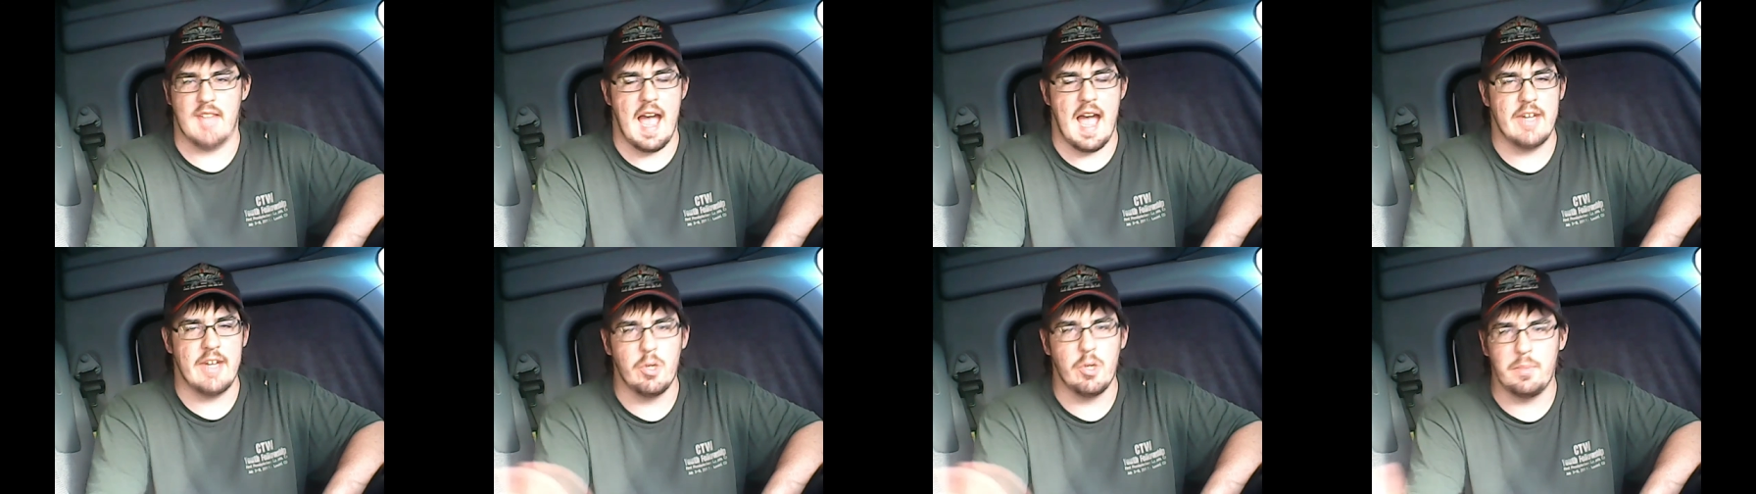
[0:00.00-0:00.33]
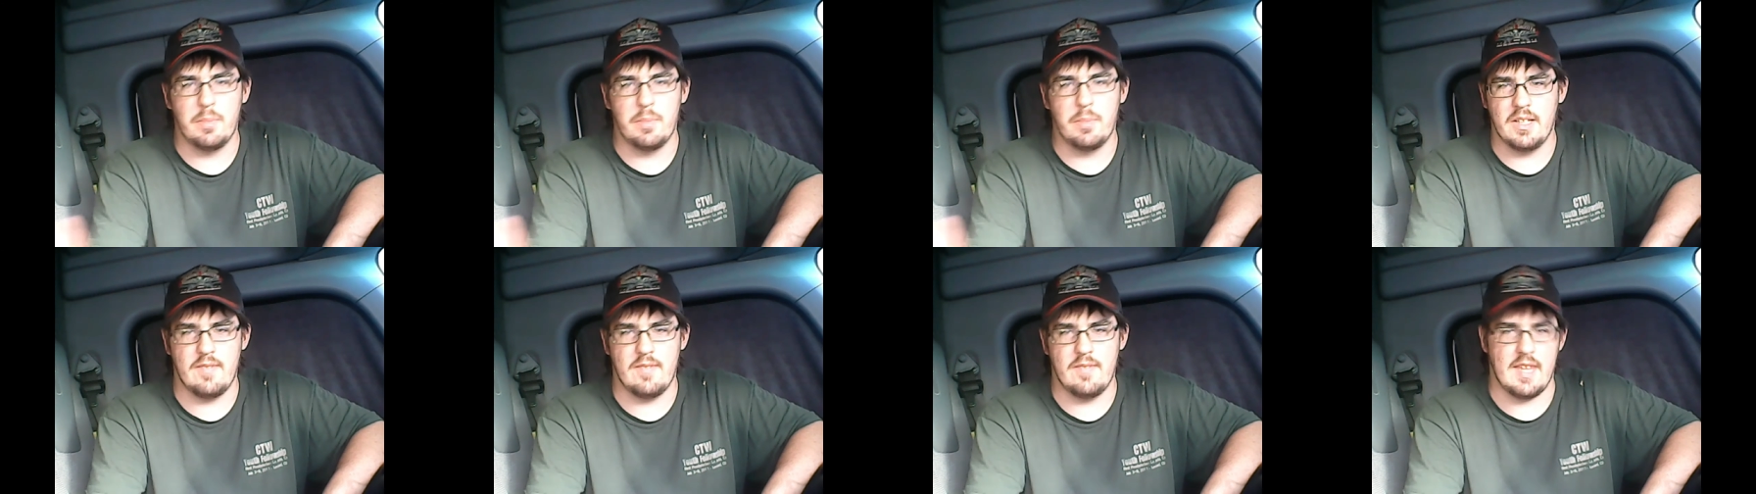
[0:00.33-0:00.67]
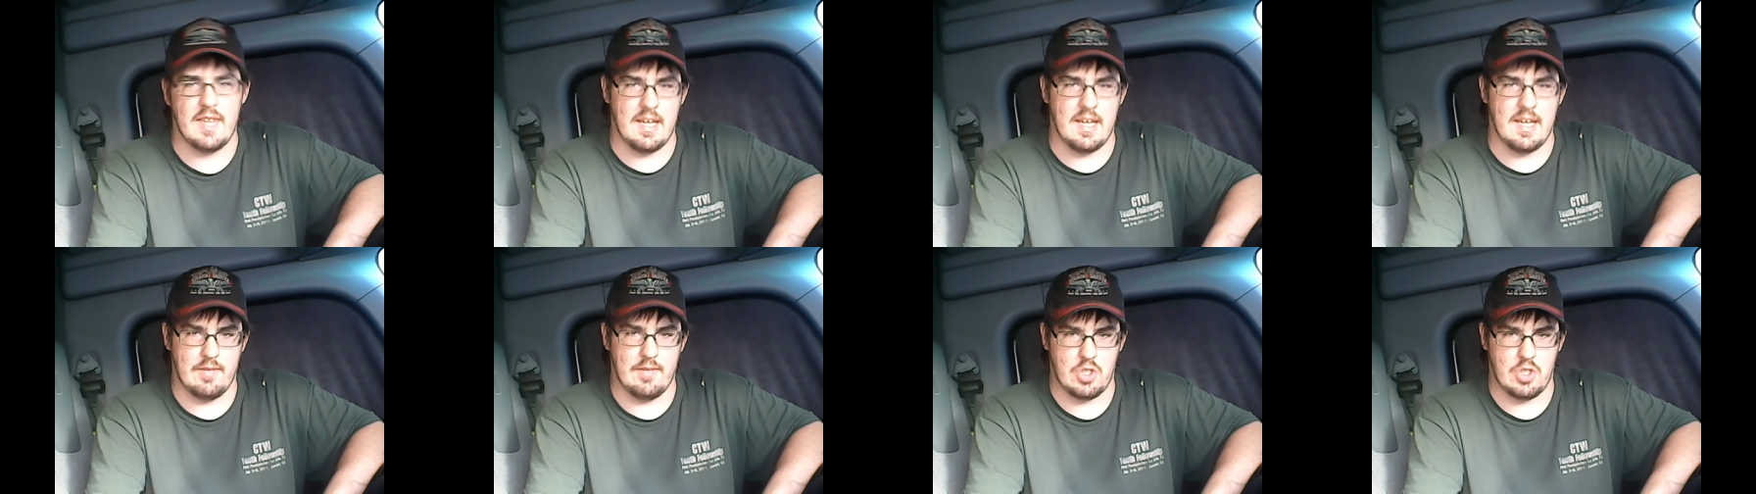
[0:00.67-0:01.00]
I don't believe they
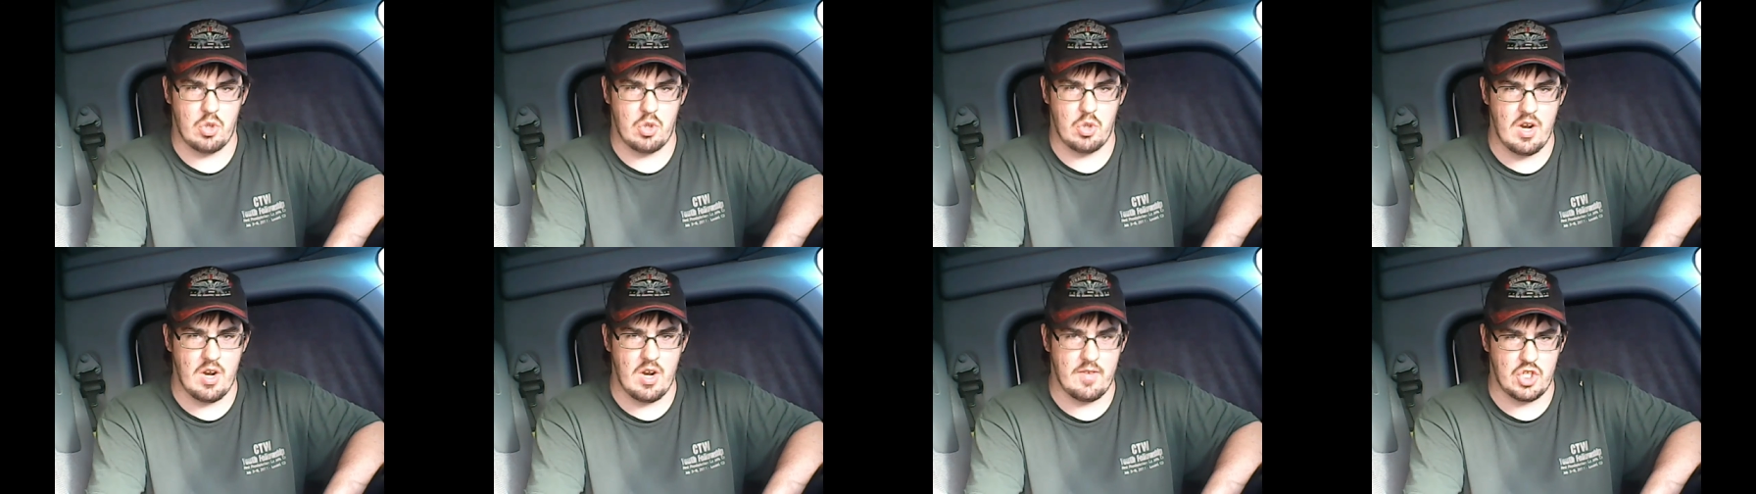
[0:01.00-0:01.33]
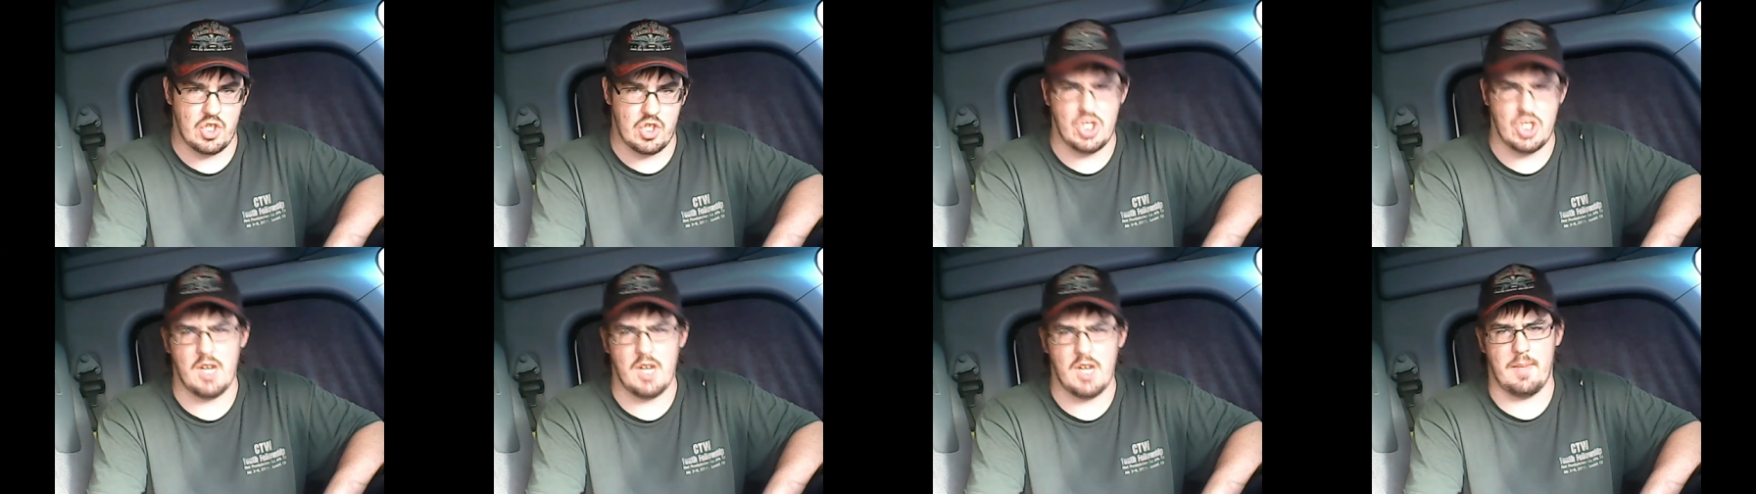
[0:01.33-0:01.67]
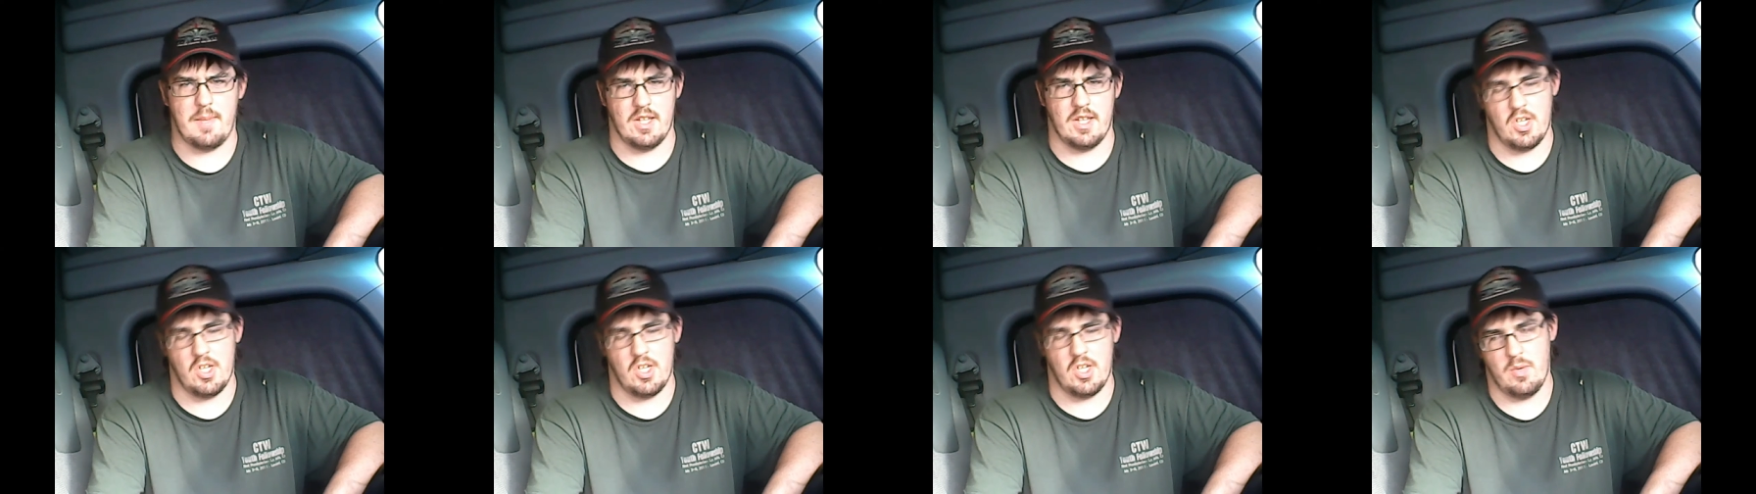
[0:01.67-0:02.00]
give a shred of a shit
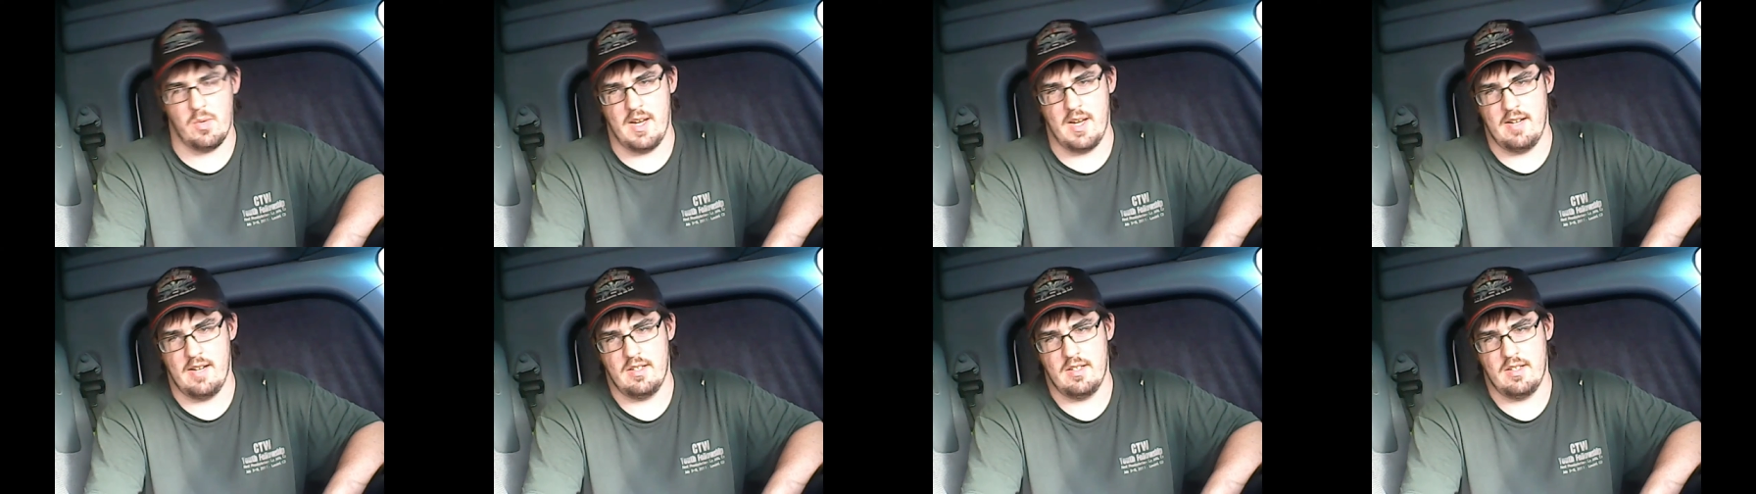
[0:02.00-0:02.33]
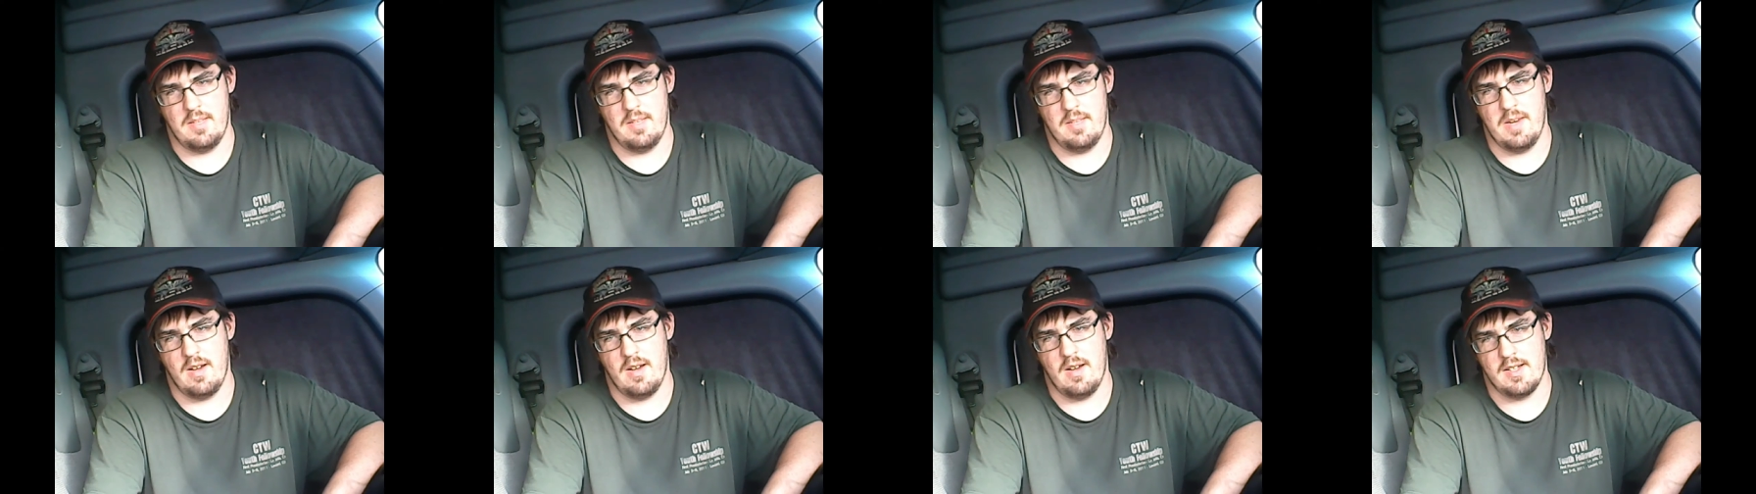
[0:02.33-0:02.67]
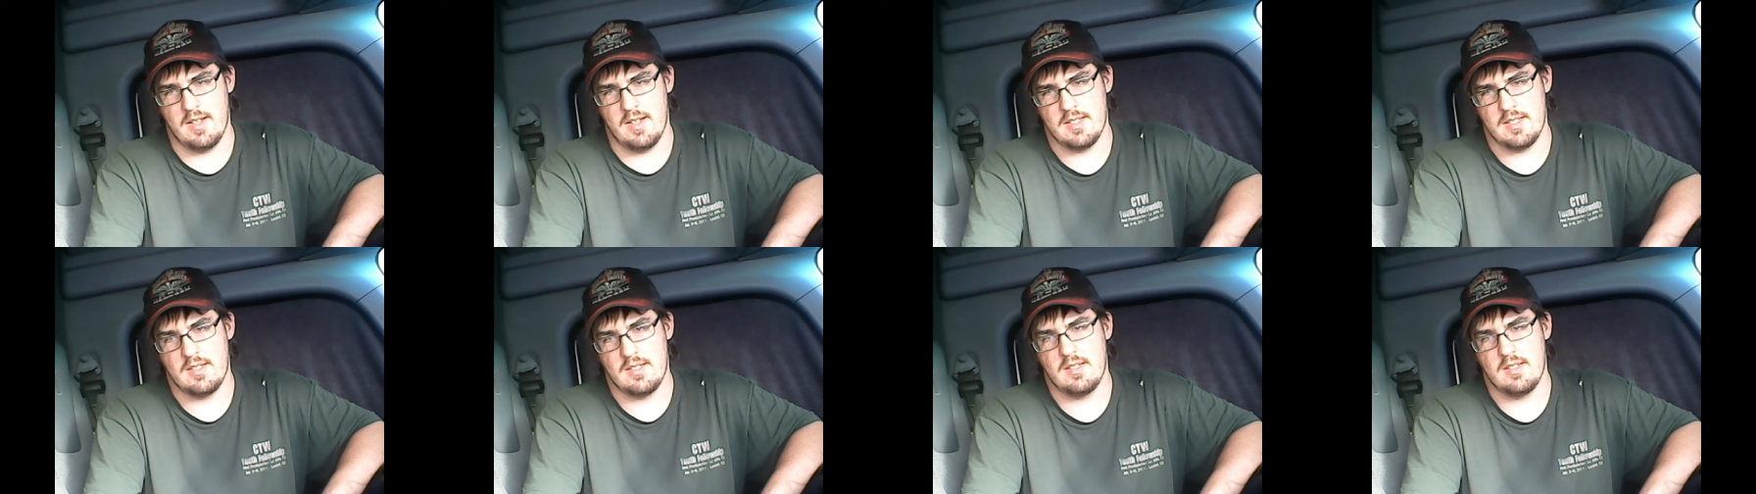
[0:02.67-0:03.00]
about the tweet, to be
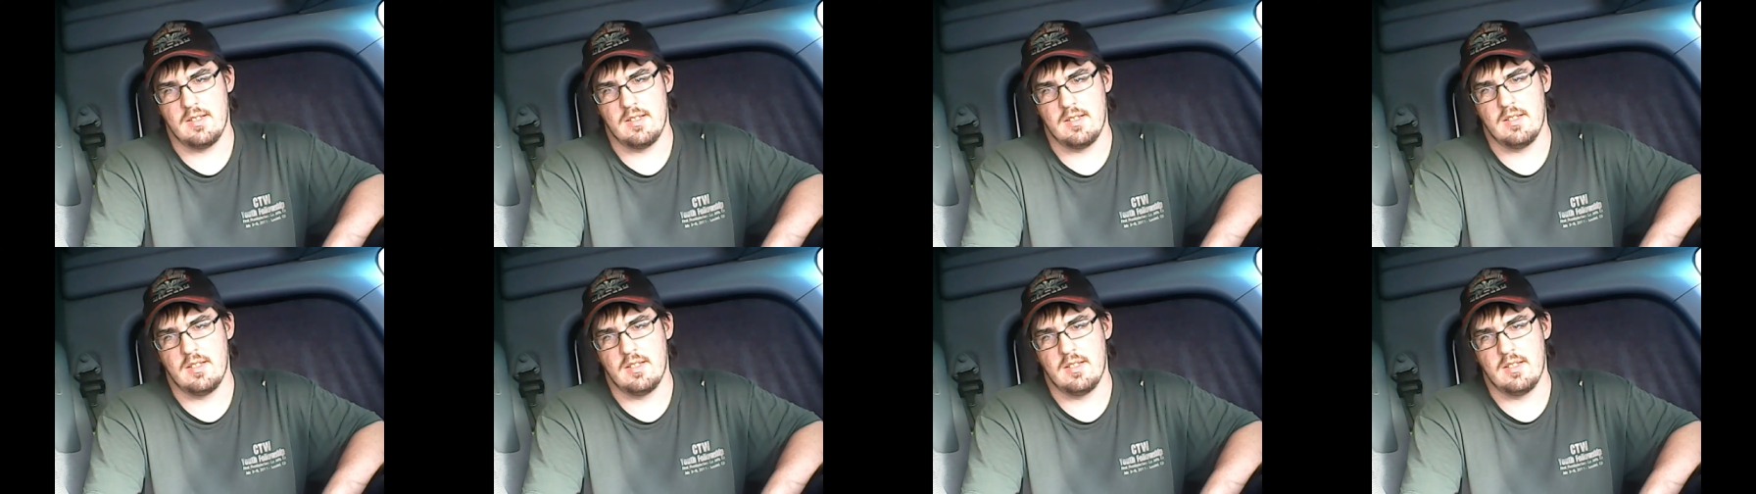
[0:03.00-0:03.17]
honest.